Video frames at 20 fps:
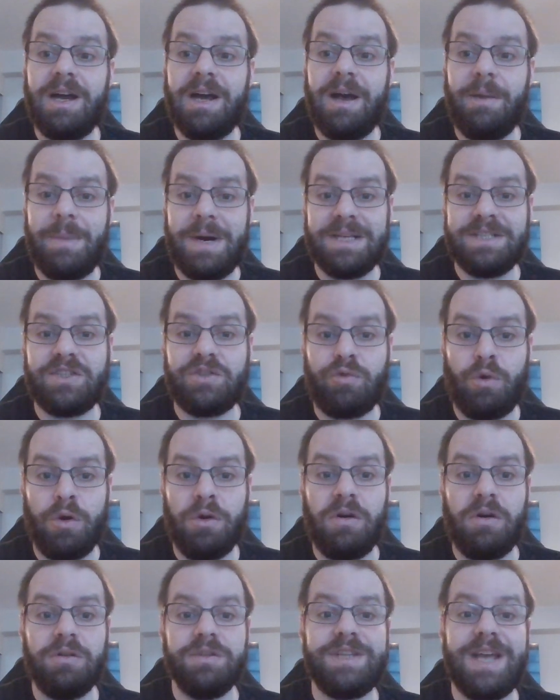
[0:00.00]
Hamas
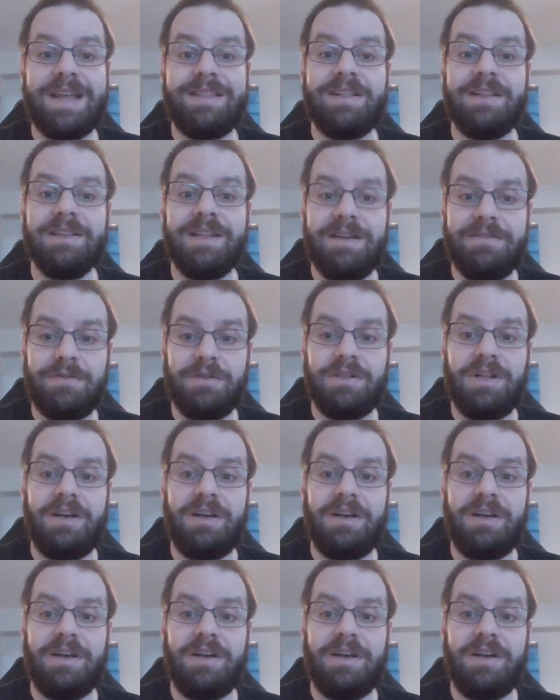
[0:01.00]
strongholds at the level